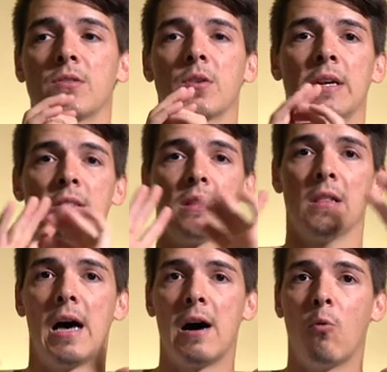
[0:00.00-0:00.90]
also gets a
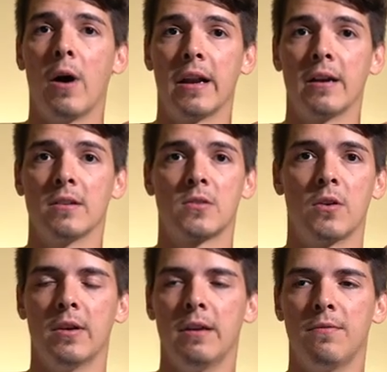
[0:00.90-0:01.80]
lot wider.
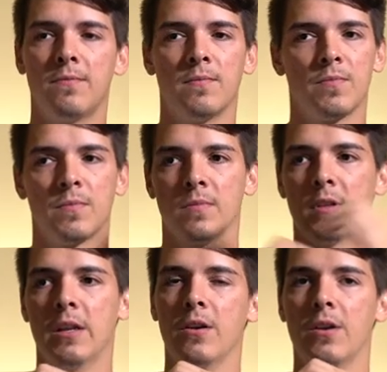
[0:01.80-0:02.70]
So if
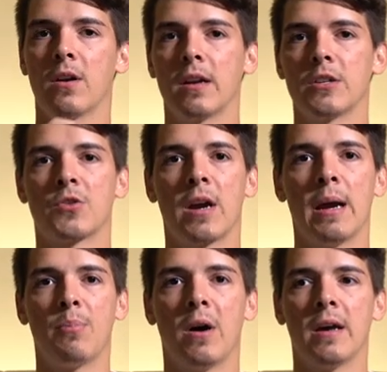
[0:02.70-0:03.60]
you know you're on a
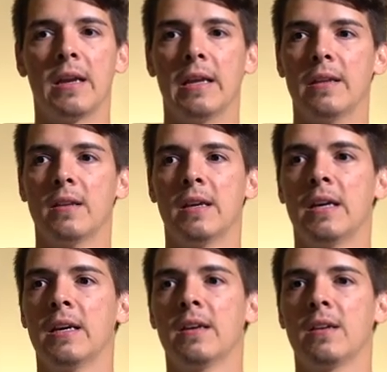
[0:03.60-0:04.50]
tripod and
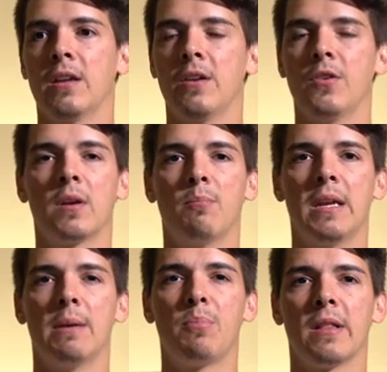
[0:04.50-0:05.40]
you know you can
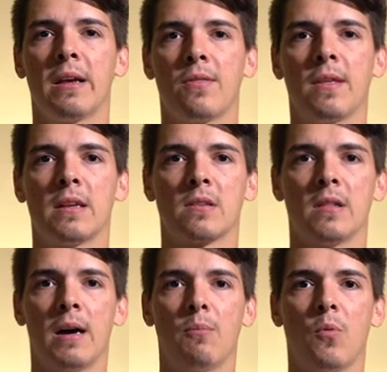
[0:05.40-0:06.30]
manipulate things a
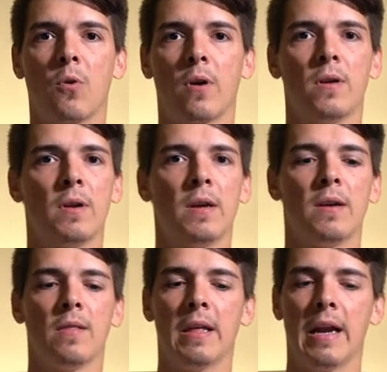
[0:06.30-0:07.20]
lot more,
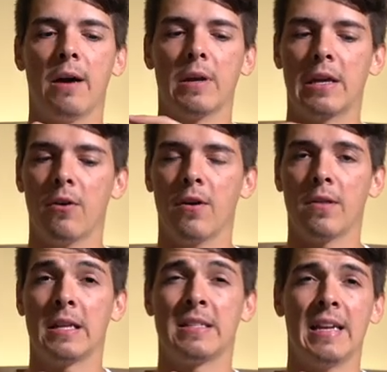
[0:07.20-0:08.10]
then I would go
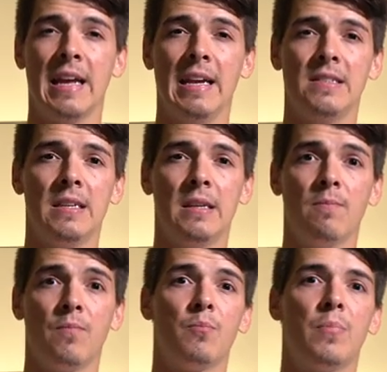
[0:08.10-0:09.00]
with the
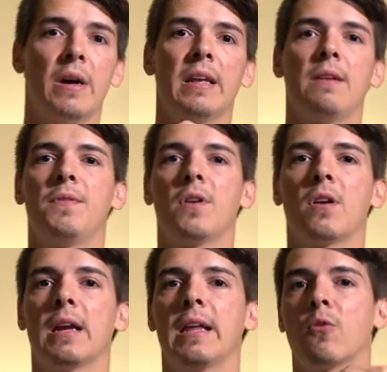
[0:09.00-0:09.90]
10-18. But if
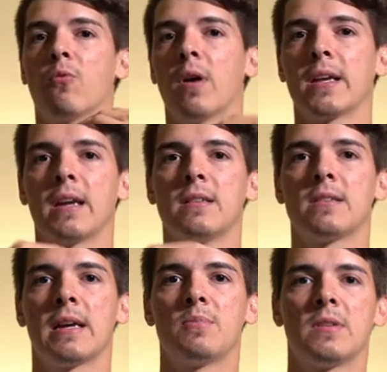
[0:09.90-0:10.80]
you're in a run and gun
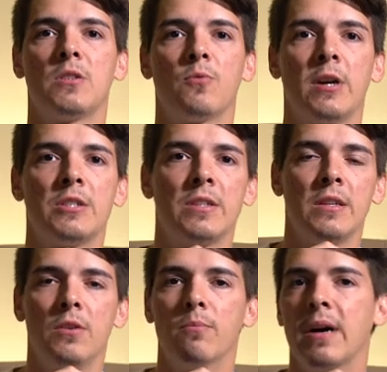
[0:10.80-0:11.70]
type
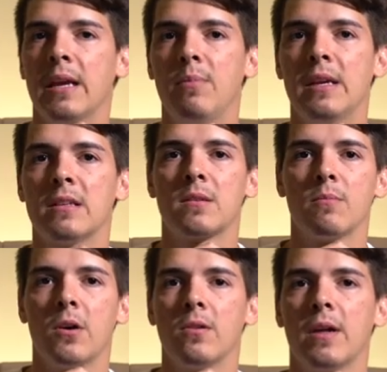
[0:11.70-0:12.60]
situation, you might be in
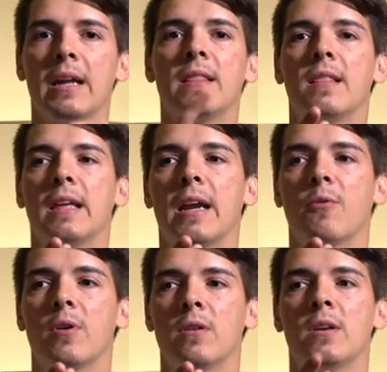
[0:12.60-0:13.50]
some low light, then
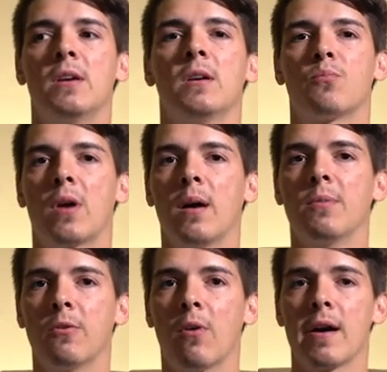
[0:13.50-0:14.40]
I would
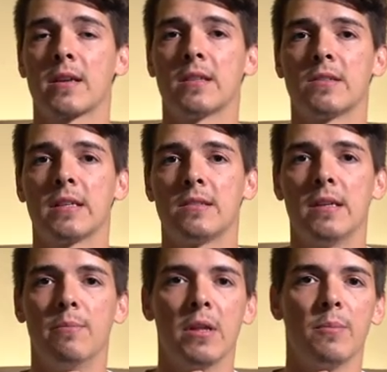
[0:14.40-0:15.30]
probably rock the
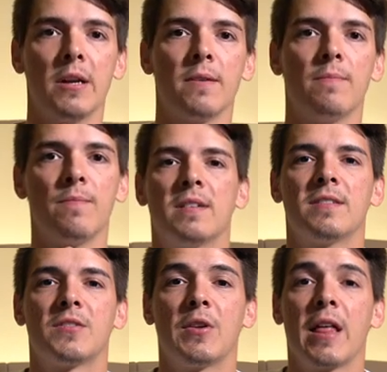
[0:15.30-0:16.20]

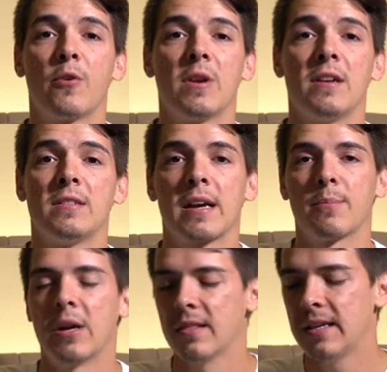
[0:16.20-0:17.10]
16mm. So now that we're done
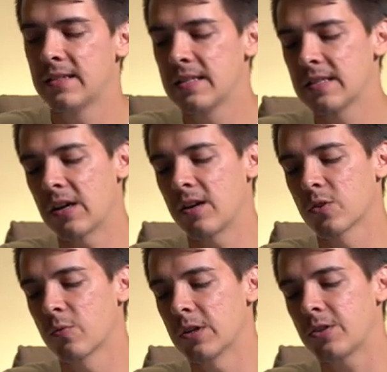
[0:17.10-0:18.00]
talking about lenses, I
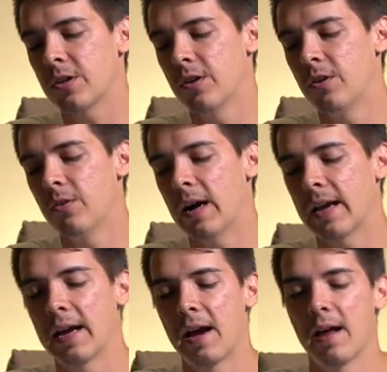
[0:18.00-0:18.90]
also wanna show you
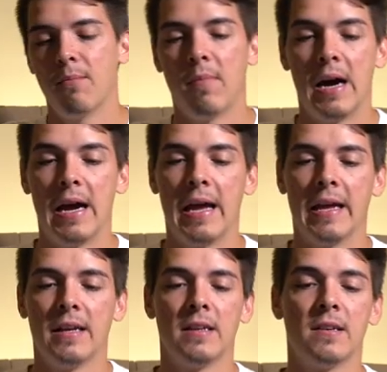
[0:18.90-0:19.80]
I got
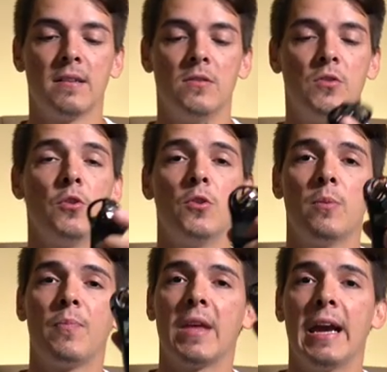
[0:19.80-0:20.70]
my
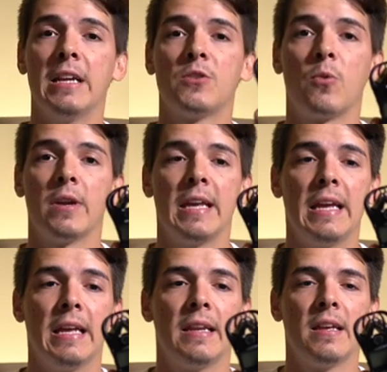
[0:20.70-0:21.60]
Zoom
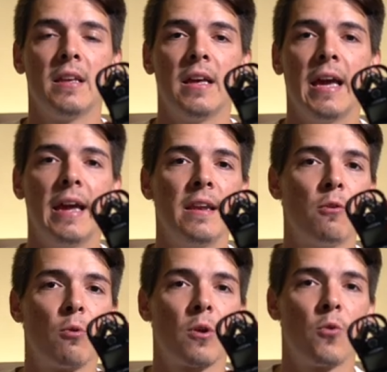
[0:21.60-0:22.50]
H1N
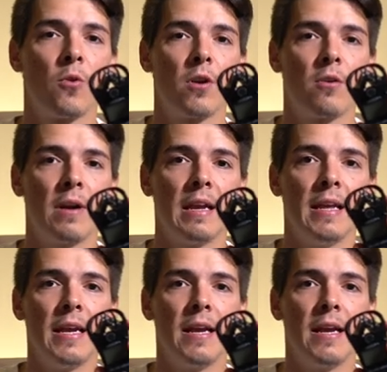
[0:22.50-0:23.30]
handy recorder right